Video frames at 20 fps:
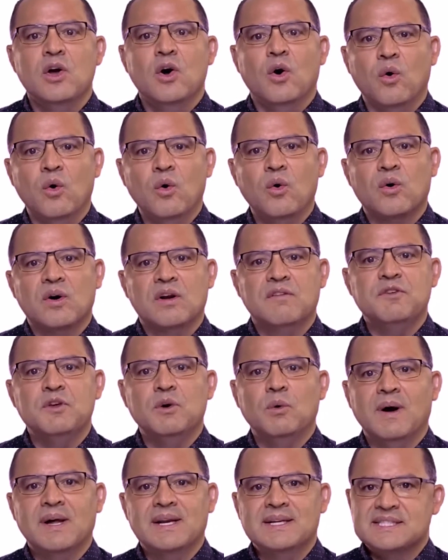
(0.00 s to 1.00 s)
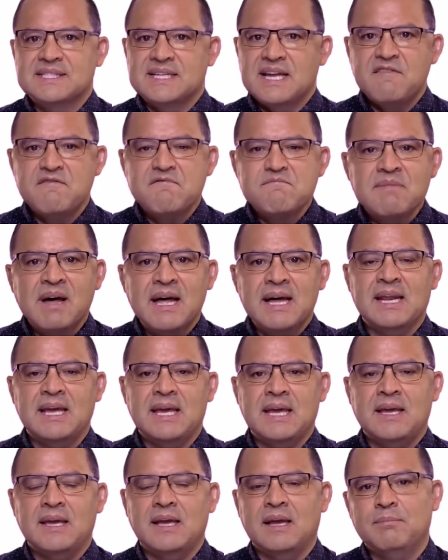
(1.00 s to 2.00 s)
or if you want to save
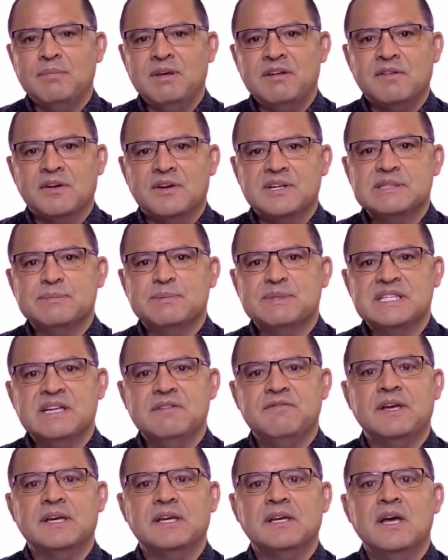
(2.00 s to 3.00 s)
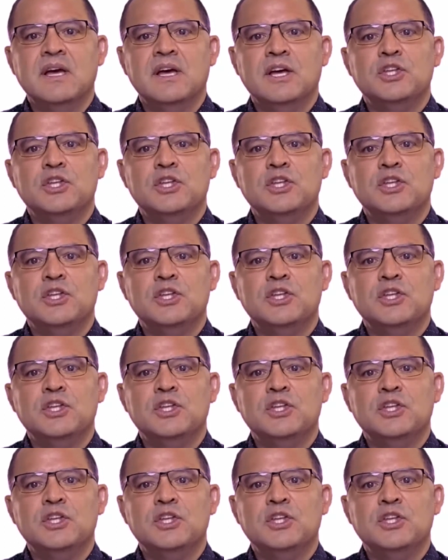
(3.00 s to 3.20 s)
money and be very specific,